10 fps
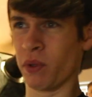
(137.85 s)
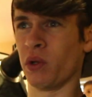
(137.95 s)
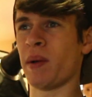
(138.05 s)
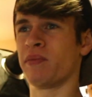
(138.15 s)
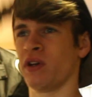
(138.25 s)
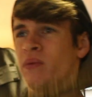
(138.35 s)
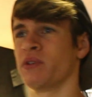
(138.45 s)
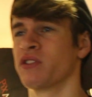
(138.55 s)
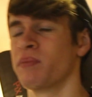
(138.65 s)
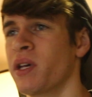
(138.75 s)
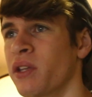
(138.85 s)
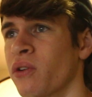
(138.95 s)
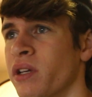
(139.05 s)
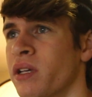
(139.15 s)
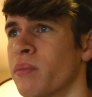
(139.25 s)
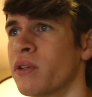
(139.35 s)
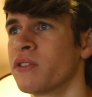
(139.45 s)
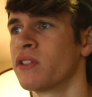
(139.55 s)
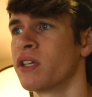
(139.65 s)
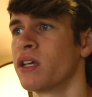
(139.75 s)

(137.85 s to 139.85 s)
them on the website, which is a bit annoying, but